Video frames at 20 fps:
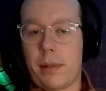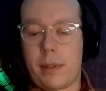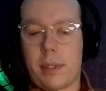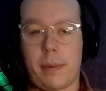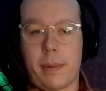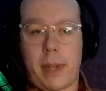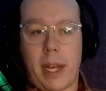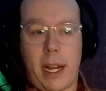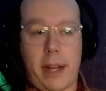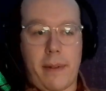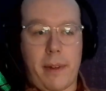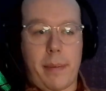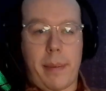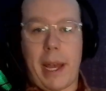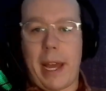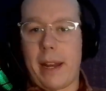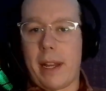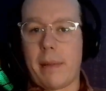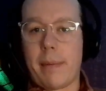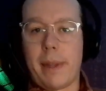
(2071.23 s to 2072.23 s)
some kind of
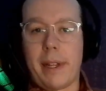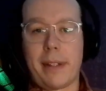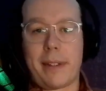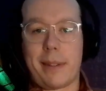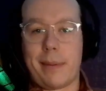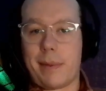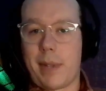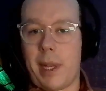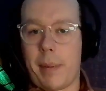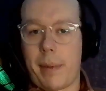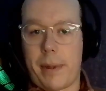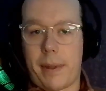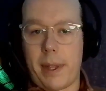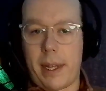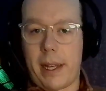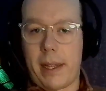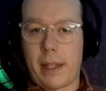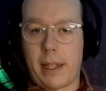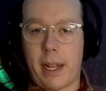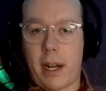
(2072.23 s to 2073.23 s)
abandonment, some type of
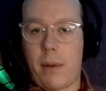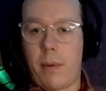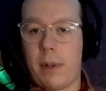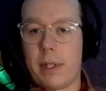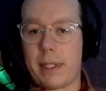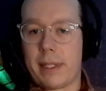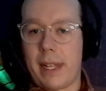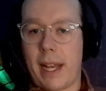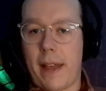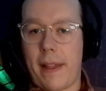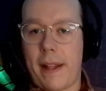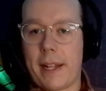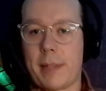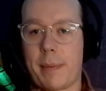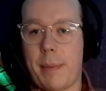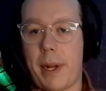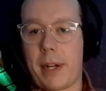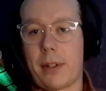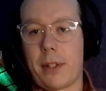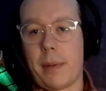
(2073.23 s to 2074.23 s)
thing on the kind of one side of
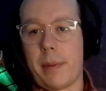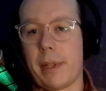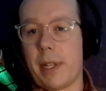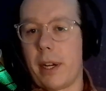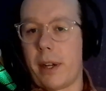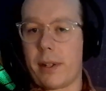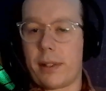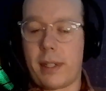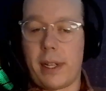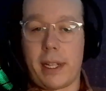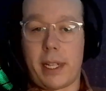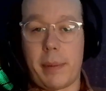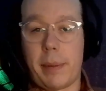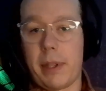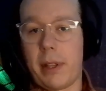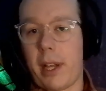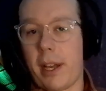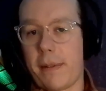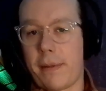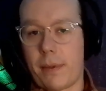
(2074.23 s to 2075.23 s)
that spectrum, and the other side
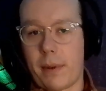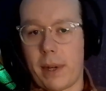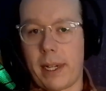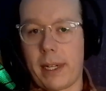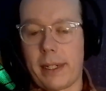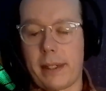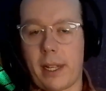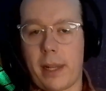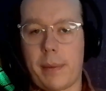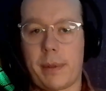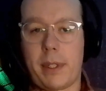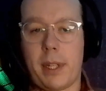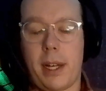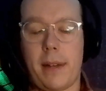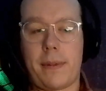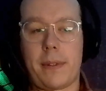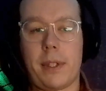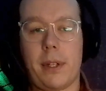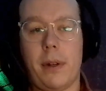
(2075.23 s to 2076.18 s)
could be life threatening type stuff.